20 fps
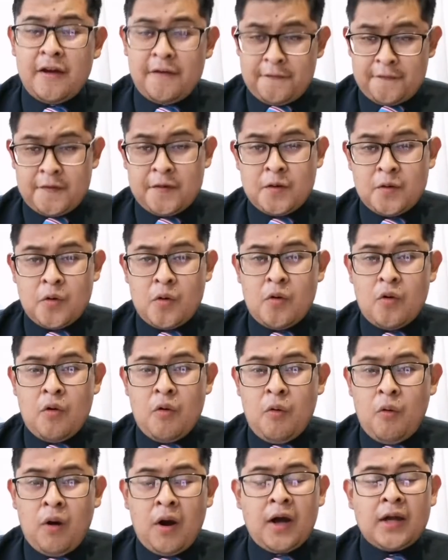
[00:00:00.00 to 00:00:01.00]
of you
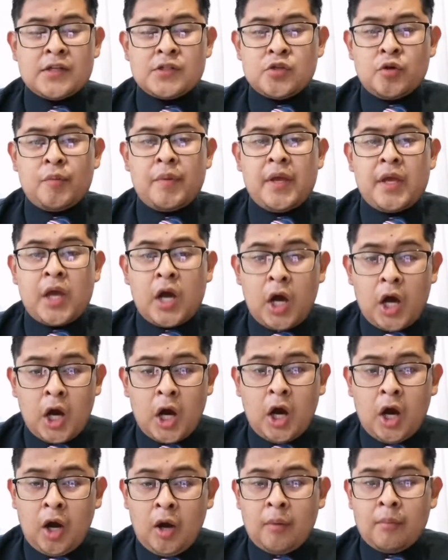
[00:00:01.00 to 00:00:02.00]
want to
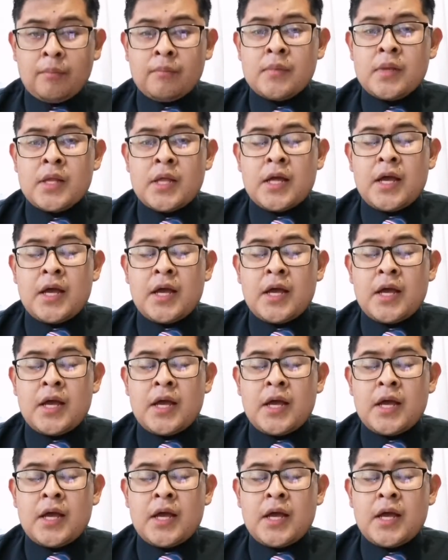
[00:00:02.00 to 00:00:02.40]
become